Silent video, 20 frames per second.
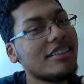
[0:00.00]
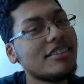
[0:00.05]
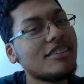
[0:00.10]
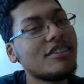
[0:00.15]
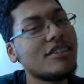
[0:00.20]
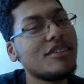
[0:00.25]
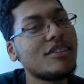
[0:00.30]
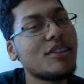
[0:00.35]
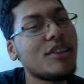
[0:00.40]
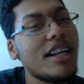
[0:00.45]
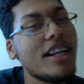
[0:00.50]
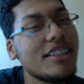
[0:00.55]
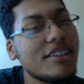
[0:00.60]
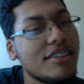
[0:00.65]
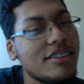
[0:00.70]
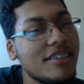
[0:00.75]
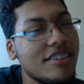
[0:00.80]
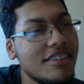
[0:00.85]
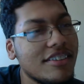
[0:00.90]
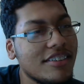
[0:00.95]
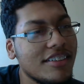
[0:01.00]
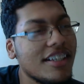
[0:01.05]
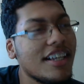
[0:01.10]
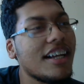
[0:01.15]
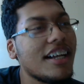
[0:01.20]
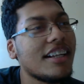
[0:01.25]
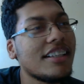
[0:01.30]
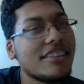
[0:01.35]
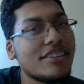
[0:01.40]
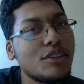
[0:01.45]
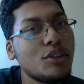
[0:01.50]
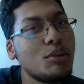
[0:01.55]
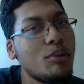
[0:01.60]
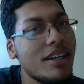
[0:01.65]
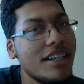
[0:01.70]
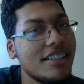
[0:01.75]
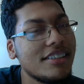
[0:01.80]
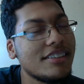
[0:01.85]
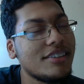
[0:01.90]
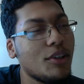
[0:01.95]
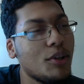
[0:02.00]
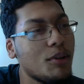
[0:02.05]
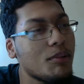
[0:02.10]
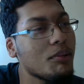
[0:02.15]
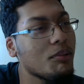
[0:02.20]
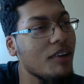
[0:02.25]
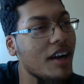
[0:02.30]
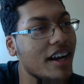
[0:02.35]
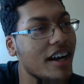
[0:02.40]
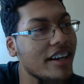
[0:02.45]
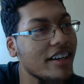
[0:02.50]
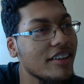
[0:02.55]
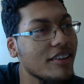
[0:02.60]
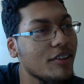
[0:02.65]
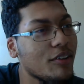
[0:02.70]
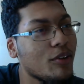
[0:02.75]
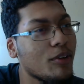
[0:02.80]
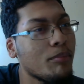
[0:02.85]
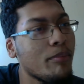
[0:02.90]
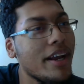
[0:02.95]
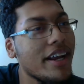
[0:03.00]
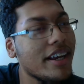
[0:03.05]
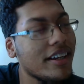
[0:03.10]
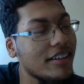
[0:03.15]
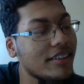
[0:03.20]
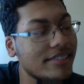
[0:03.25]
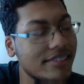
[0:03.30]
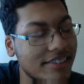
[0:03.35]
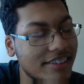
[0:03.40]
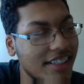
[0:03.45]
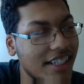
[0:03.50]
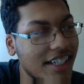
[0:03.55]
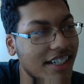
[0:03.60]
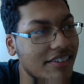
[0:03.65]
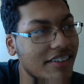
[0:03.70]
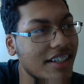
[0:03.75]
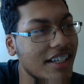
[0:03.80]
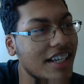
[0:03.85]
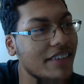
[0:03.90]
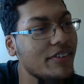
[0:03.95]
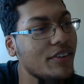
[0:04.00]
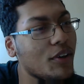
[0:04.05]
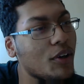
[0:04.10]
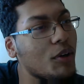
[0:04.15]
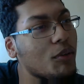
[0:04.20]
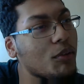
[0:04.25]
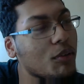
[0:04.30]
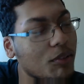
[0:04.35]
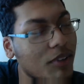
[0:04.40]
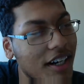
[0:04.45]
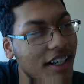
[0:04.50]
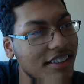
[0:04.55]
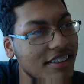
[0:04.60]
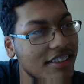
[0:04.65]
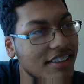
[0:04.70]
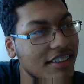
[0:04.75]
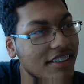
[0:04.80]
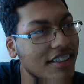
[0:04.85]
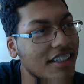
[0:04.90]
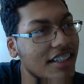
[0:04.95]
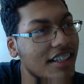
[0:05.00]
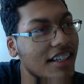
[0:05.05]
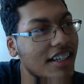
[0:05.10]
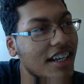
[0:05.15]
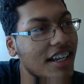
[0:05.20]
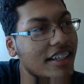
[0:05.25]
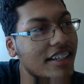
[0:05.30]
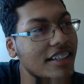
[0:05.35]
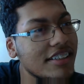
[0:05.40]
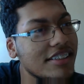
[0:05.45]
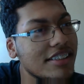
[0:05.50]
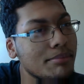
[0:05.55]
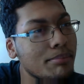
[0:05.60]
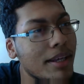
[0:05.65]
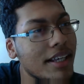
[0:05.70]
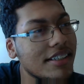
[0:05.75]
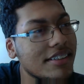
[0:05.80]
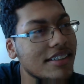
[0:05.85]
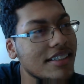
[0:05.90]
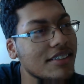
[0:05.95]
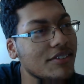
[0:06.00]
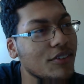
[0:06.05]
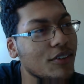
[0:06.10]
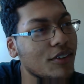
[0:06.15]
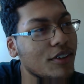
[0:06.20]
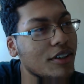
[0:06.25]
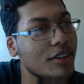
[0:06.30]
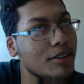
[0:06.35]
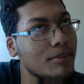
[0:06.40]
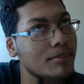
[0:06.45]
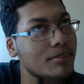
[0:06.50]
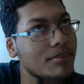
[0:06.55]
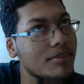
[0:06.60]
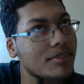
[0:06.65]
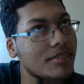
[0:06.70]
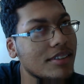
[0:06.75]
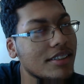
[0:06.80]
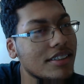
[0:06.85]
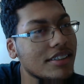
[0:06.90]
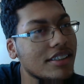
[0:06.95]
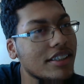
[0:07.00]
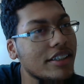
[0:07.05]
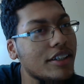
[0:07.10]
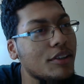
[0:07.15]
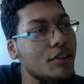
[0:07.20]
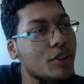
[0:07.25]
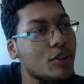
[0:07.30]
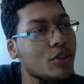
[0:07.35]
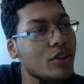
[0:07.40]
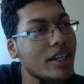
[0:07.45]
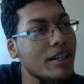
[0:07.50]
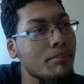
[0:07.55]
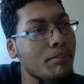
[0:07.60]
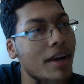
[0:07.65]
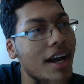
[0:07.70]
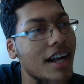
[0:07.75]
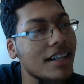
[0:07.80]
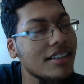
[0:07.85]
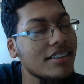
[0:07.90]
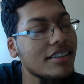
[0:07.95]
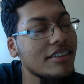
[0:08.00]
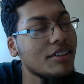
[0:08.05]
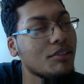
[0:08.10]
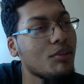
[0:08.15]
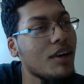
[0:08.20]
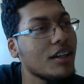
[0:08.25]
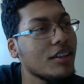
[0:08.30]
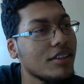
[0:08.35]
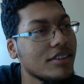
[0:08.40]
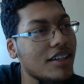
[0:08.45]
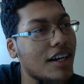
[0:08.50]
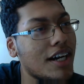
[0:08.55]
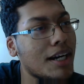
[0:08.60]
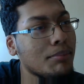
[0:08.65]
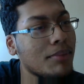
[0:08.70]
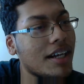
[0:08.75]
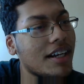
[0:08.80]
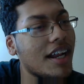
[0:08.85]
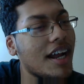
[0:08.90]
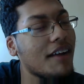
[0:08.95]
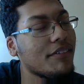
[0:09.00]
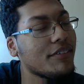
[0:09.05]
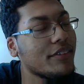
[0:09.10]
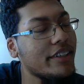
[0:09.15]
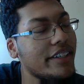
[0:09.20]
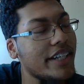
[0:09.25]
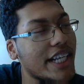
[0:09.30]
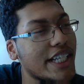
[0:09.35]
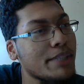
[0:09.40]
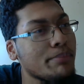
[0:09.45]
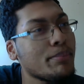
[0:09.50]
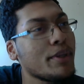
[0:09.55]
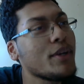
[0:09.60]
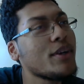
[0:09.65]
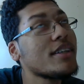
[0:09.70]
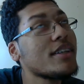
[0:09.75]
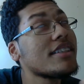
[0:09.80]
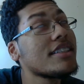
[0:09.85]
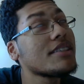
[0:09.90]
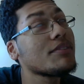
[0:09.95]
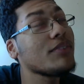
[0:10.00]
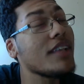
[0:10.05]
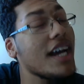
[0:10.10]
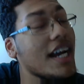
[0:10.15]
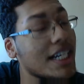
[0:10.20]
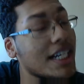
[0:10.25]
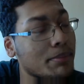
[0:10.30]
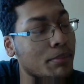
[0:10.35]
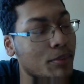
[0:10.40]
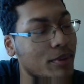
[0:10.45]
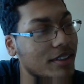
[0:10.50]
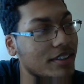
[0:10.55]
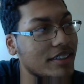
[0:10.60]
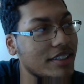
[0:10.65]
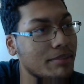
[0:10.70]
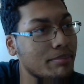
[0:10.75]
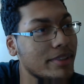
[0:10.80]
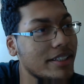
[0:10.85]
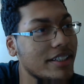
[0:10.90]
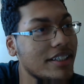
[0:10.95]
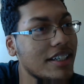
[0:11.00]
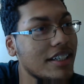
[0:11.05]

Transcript: So there's two ways: the overriding or making a new save. If he overwrites it, it doesn't make sense for him to go straight back to the regular timeline after he experiences Flashpoint. To me,